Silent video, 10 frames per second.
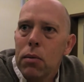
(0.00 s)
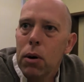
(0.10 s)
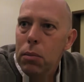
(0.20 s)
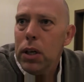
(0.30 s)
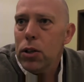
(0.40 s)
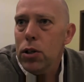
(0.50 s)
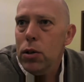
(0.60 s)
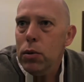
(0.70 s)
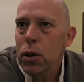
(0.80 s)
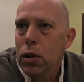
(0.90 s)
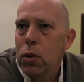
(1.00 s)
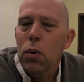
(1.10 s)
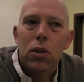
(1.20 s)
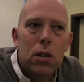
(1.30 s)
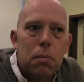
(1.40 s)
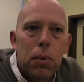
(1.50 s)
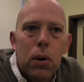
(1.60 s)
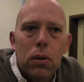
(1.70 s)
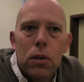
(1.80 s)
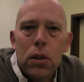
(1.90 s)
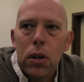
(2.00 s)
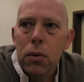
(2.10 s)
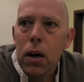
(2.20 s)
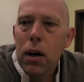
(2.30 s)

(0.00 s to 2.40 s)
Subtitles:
what makes you you, what's important to you,